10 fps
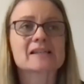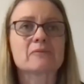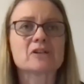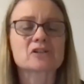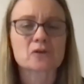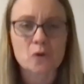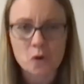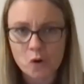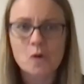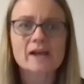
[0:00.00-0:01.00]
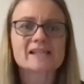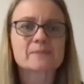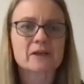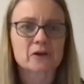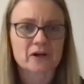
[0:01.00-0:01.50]
And we should always
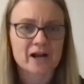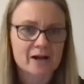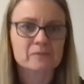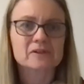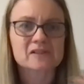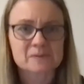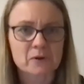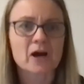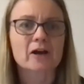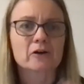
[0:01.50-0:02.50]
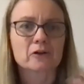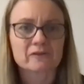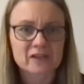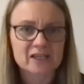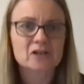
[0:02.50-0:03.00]
be on an upward spiral
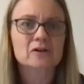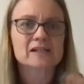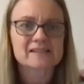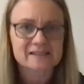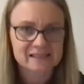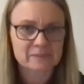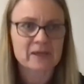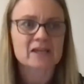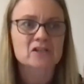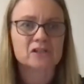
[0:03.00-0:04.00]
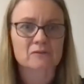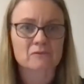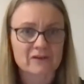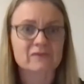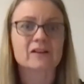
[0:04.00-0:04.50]
of increase, expansion,
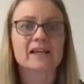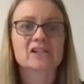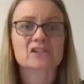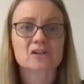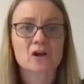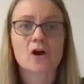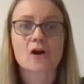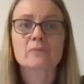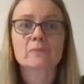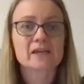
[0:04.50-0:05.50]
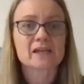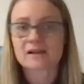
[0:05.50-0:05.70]
revelation, hope,